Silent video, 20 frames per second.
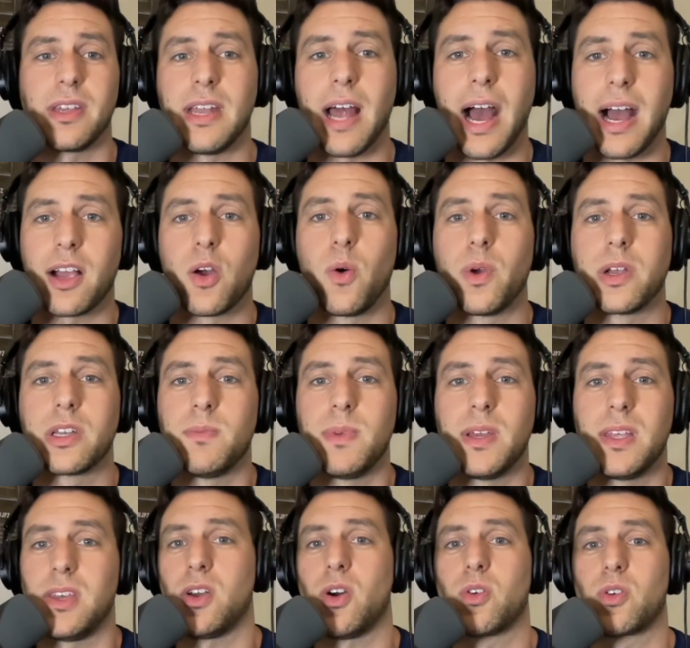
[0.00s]
not going to
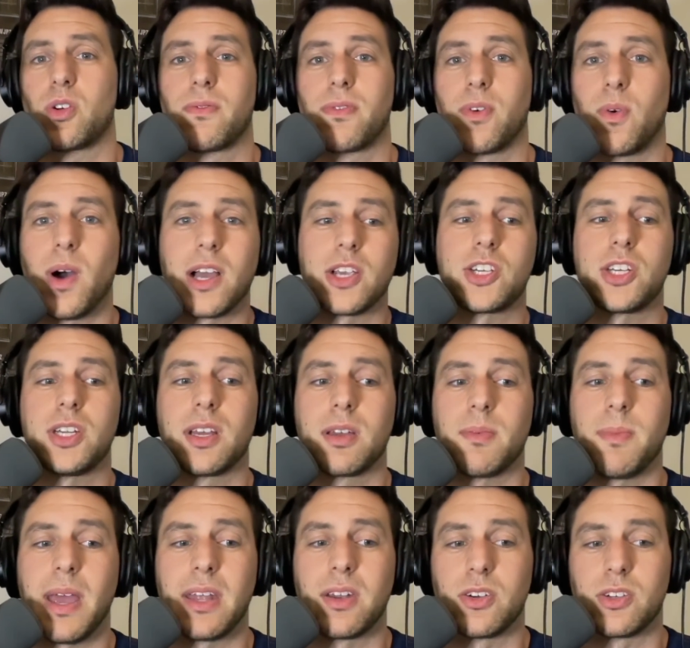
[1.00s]
be the owner of the Washington
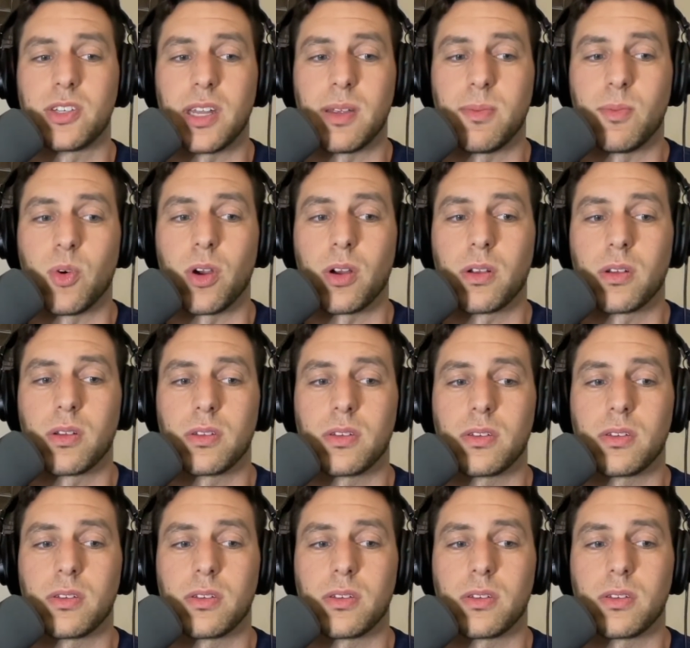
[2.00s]
Commanders anymore?